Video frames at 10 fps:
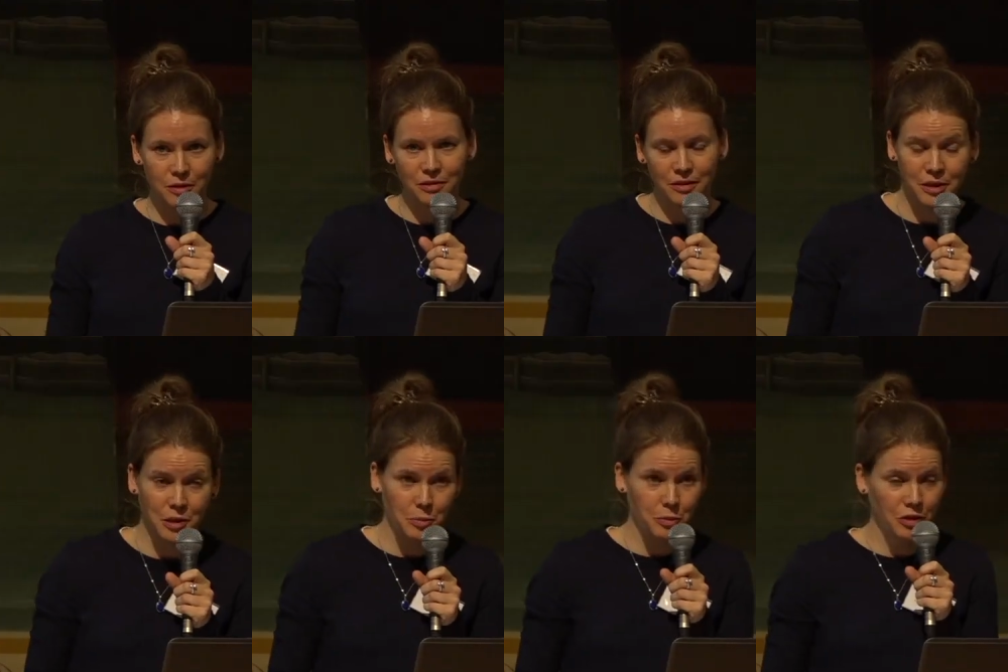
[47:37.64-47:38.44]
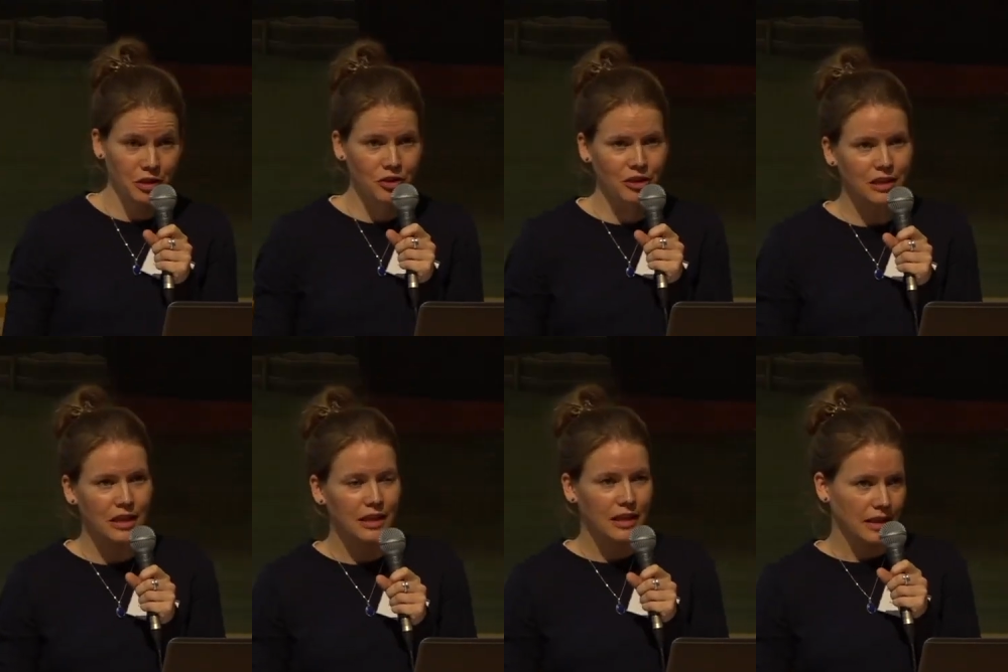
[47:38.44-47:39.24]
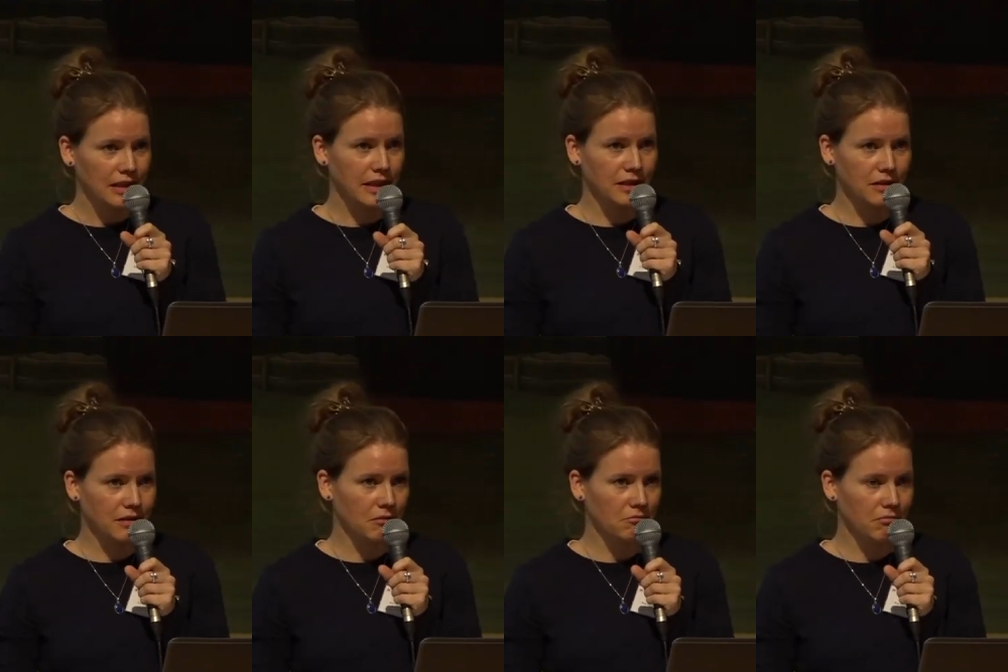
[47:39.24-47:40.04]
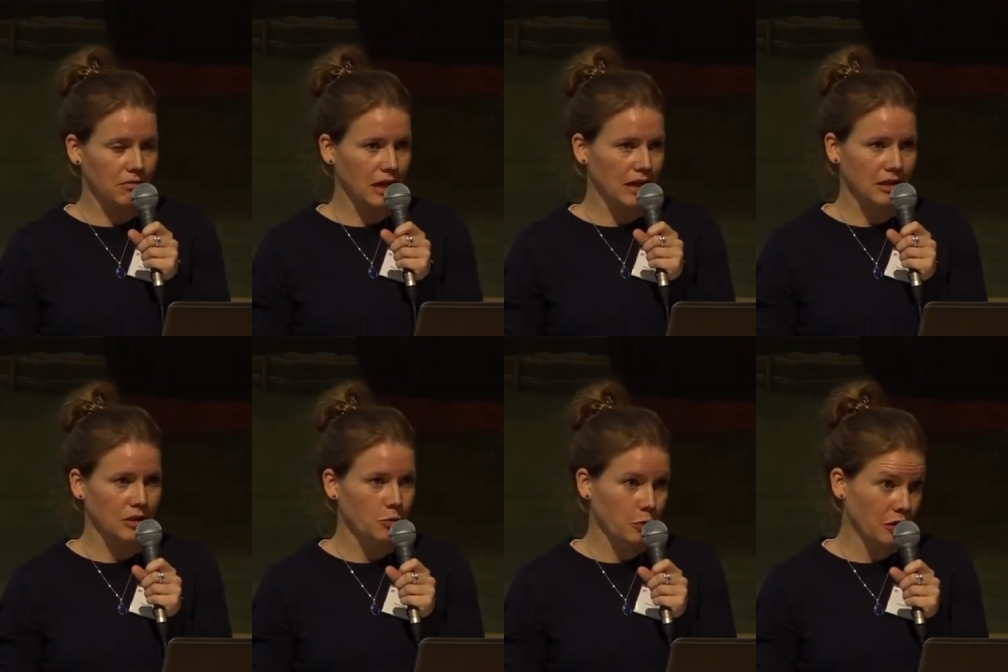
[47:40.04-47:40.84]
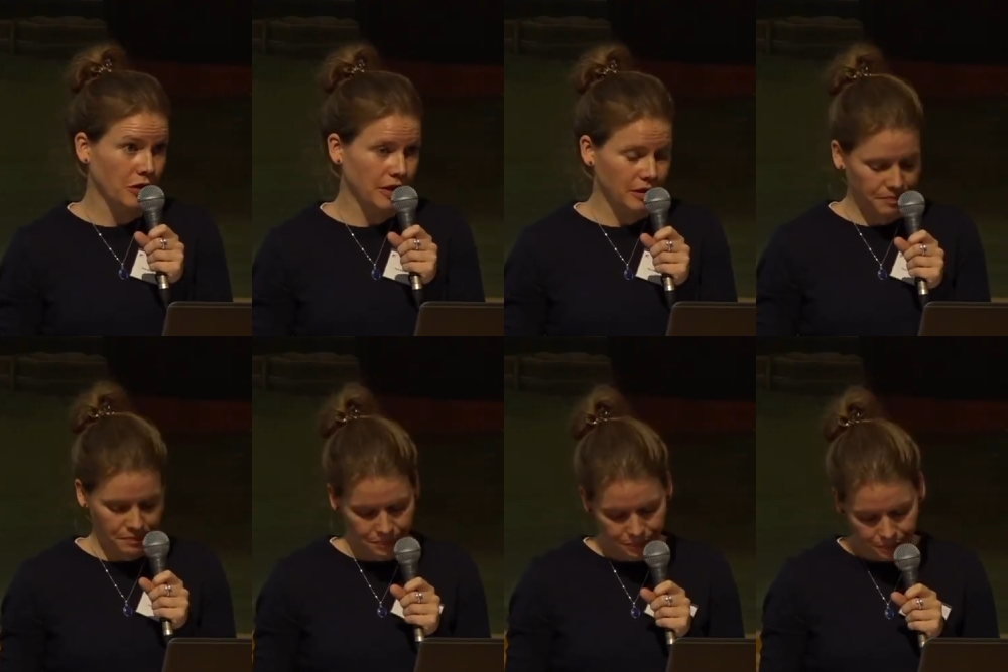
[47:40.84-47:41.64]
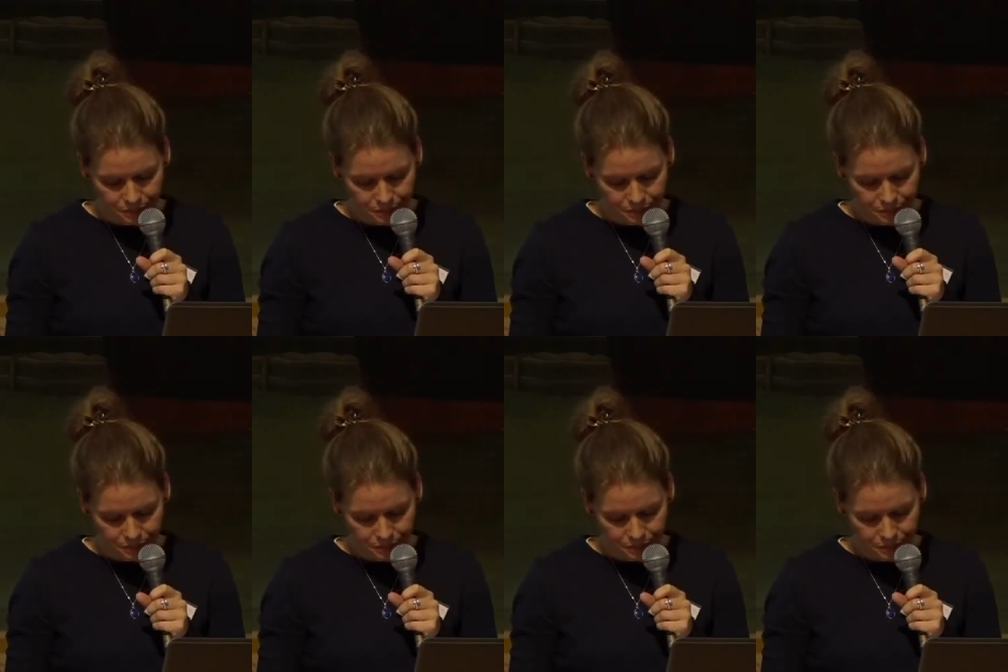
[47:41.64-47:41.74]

in this procedure. It can last 1 year.